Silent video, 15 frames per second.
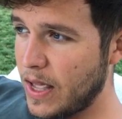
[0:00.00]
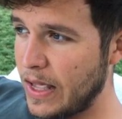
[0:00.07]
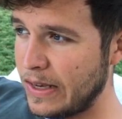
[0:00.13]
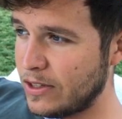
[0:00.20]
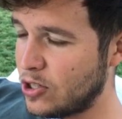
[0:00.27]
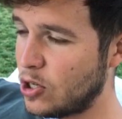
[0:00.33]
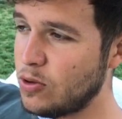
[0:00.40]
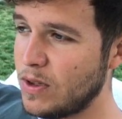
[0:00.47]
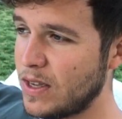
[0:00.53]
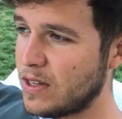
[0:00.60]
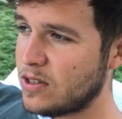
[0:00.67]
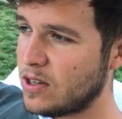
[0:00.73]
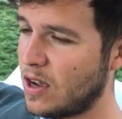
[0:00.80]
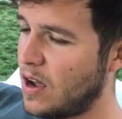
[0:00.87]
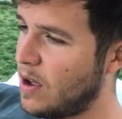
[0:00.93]
in 2
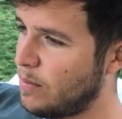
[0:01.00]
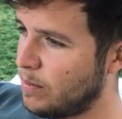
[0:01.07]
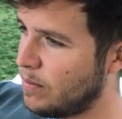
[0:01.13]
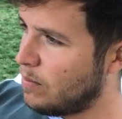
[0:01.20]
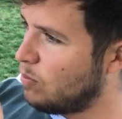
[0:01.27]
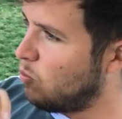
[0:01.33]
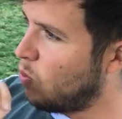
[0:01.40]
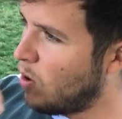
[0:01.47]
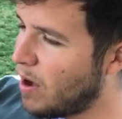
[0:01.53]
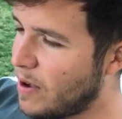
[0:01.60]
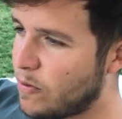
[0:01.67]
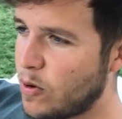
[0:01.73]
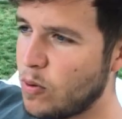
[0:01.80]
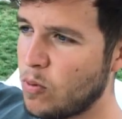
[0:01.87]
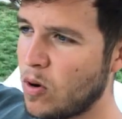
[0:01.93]
years' time,
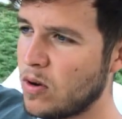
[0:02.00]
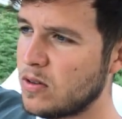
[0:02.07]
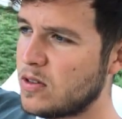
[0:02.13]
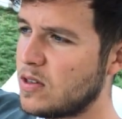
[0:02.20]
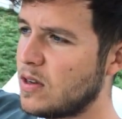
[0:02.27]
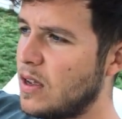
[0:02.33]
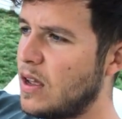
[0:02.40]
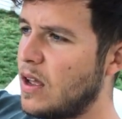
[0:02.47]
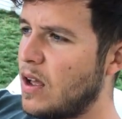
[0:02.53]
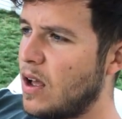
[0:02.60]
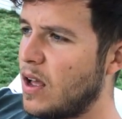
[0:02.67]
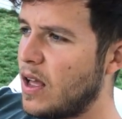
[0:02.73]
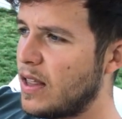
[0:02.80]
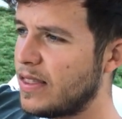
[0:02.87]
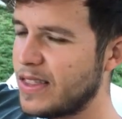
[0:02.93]
whatever it was,
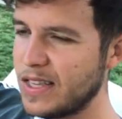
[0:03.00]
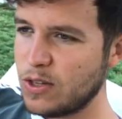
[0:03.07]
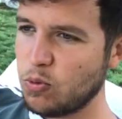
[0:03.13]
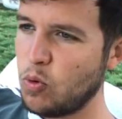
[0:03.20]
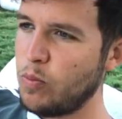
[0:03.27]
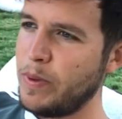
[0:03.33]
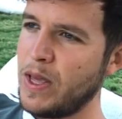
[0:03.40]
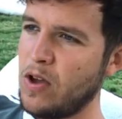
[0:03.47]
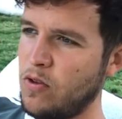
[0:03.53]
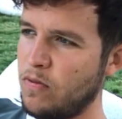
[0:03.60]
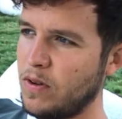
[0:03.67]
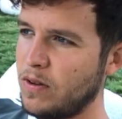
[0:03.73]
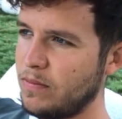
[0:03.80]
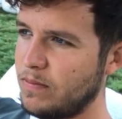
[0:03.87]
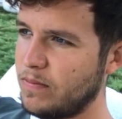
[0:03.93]
this will be
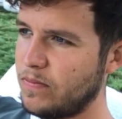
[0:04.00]
over.